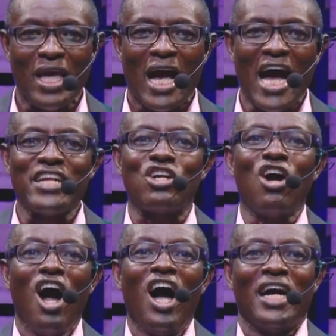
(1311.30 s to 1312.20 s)
And
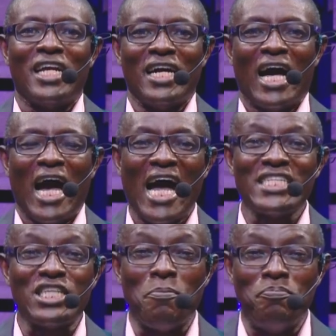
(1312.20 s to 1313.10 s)
God
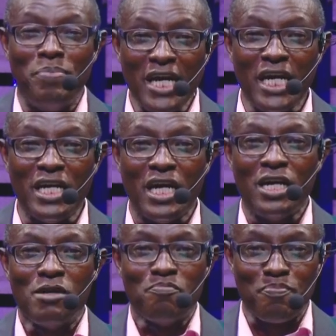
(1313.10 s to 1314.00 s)
has a big
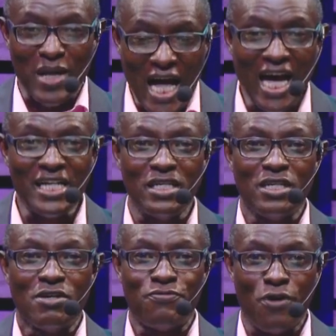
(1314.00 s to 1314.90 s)
plan
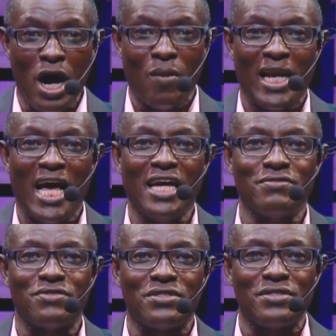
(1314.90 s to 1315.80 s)
for our
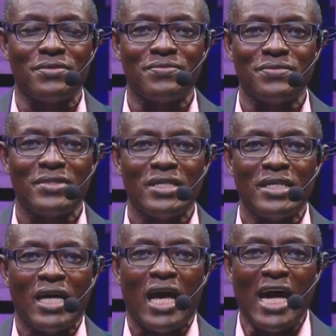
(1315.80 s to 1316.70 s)
lives.
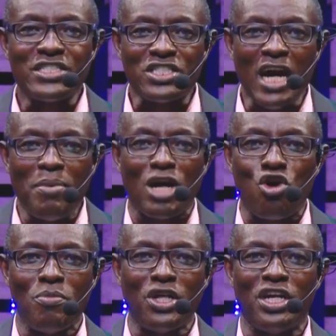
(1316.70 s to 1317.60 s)
As Gaba
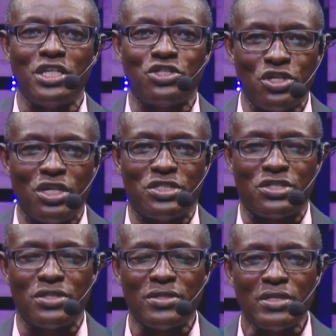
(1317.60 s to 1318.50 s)
Community
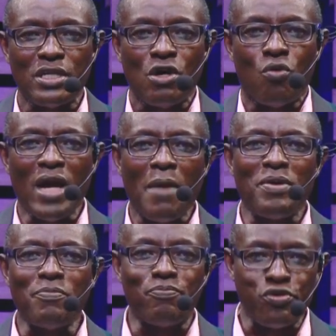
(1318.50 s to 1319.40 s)
Church, we have
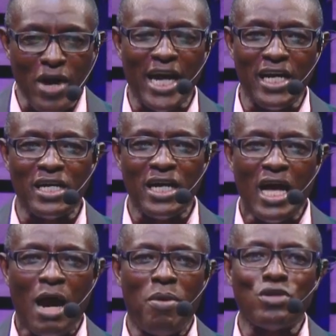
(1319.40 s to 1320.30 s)
been praying
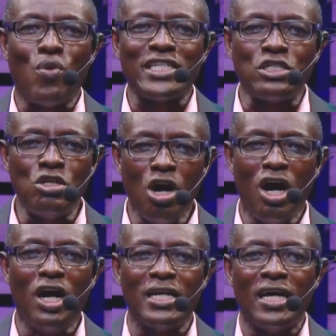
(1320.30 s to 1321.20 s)
about what
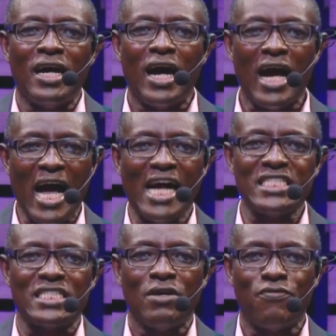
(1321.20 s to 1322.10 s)
God
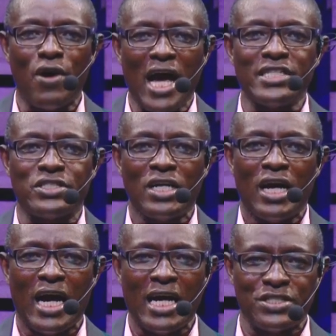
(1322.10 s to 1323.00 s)
has for us
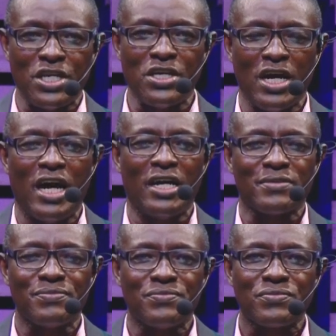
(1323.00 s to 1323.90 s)
as a year.
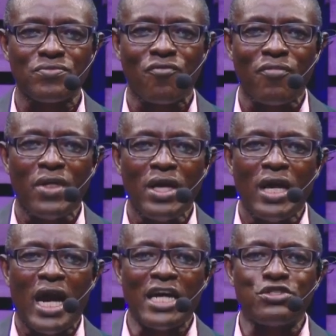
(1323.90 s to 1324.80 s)

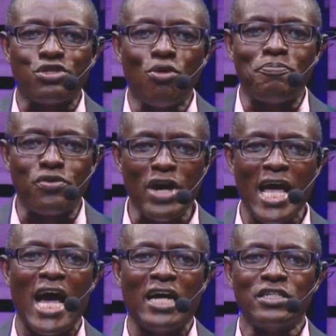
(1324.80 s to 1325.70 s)
And through
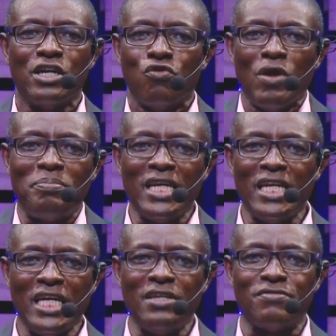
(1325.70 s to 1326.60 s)
prayer, we
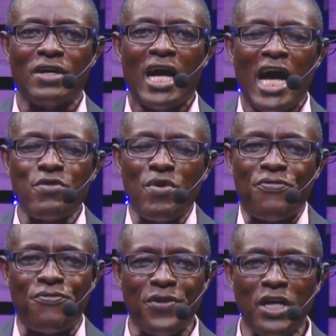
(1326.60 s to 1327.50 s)
believe and we
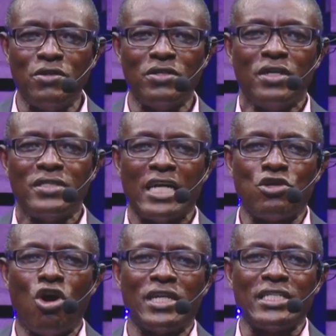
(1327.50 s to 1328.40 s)
feel that
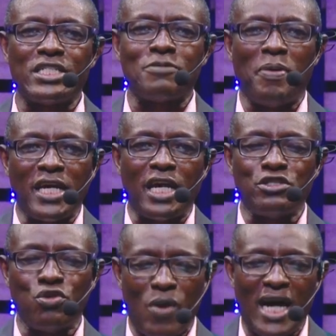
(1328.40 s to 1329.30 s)
God is speaking
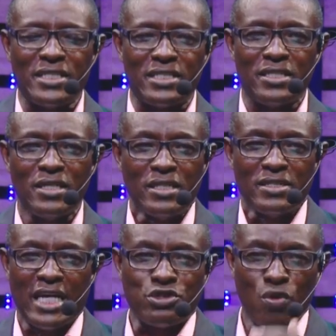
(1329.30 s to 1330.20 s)
to us
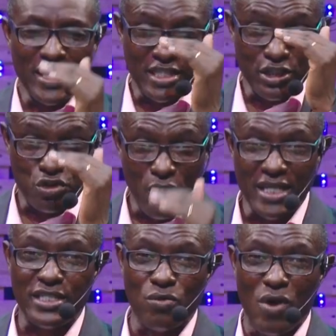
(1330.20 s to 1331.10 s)
that
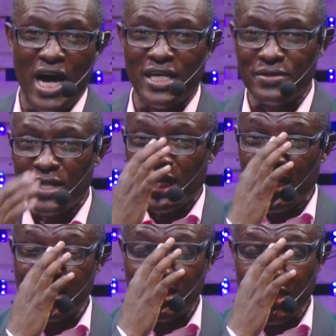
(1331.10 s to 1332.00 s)
2021
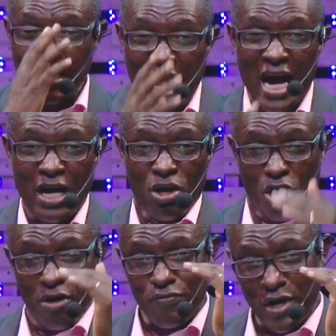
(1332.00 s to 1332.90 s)
is a year
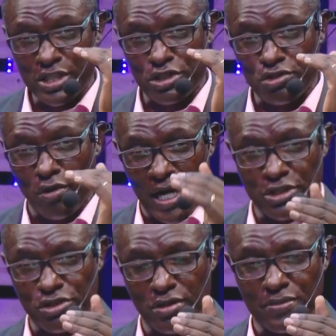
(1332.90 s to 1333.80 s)
of
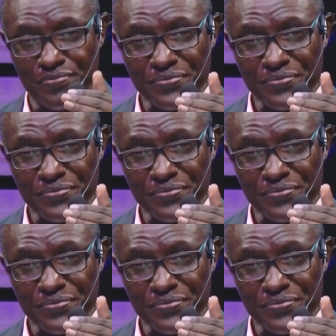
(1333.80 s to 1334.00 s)
restoration.